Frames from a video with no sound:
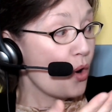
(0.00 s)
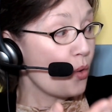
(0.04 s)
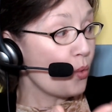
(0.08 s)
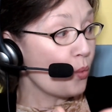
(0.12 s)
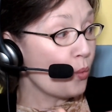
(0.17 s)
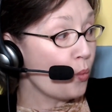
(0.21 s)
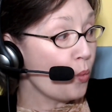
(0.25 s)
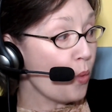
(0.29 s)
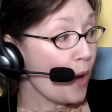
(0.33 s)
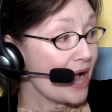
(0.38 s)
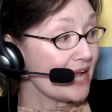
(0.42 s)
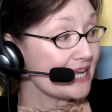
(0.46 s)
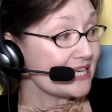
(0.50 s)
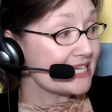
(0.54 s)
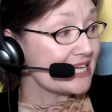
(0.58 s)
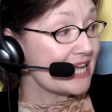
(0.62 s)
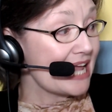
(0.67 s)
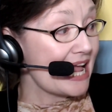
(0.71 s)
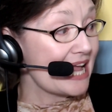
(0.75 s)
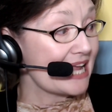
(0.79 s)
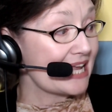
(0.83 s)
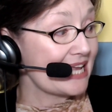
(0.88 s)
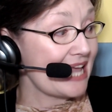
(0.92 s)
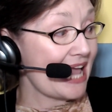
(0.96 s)
What
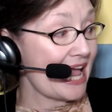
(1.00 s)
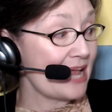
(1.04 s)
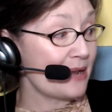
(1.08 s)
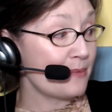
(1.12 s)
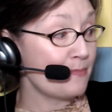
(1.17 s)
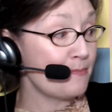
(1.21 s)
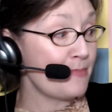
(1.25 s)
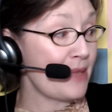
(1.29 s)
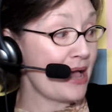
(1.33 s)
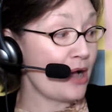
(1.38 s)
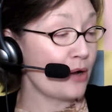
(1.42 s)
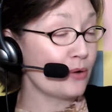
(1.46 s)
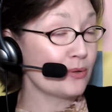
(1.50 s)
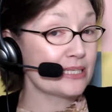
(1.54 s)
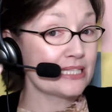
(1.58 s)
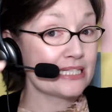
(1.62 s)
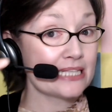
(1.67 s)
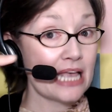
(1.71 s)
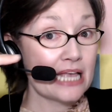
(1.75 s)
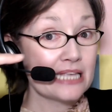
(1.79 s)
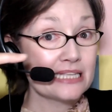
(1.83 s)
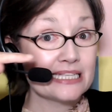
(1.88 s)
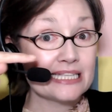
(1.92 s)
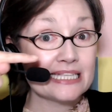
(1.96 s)
can
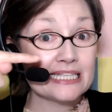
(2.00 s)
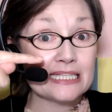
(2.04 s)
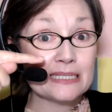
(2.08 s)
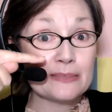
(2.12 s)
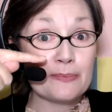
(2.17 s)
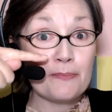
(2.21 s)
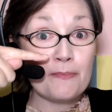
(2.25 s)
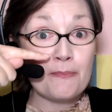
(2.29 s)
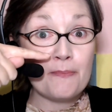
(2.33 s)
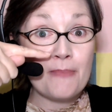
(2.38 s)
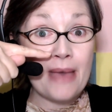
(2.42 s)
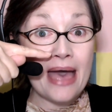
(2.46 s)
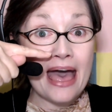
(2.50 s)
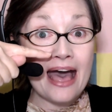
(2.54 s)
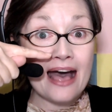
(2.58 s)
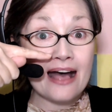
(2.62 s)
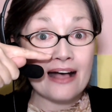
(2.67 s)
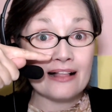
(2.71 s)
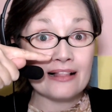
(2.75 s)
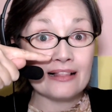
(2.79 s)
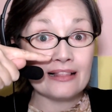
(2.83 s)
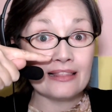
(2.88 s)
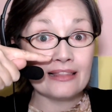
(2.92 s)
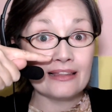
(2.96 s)
mouse
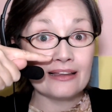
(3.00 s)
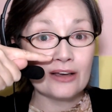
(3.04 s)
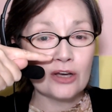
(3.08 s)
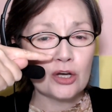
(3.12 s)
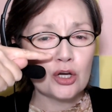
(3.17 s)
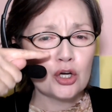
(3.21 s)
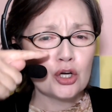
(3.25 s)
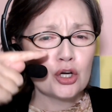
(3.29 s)
smell